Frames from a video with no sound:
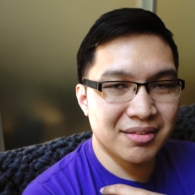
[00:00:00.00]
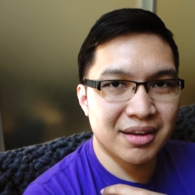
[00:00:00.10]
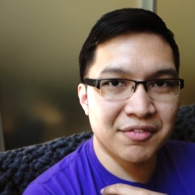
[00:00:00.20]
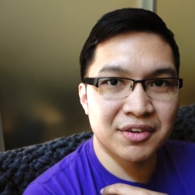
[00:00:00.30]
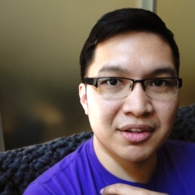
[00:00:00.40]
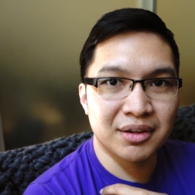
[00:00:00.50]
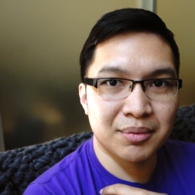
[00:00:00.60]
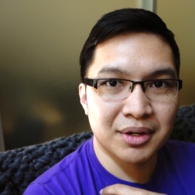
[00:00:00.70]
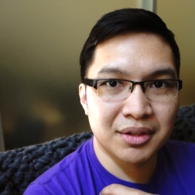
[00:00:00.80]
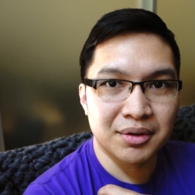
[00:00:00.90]
definitely
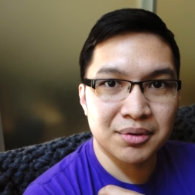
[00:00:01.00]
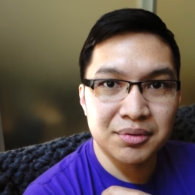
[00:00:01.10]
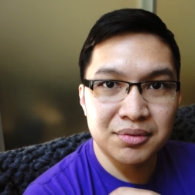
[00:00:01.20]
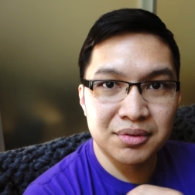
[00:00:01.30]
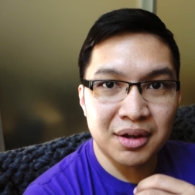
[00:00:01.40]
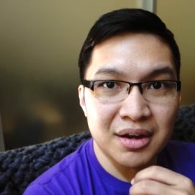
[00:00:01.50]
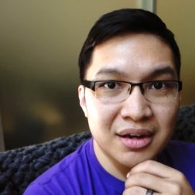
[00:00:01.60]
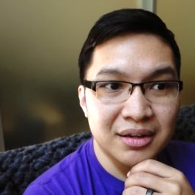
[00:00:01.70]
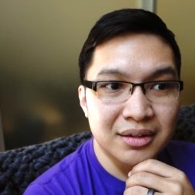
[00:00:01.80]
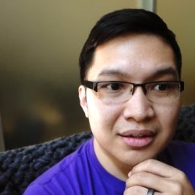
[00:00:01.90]
one of those,
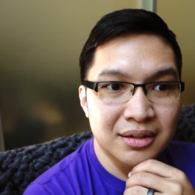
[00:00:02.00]
uh,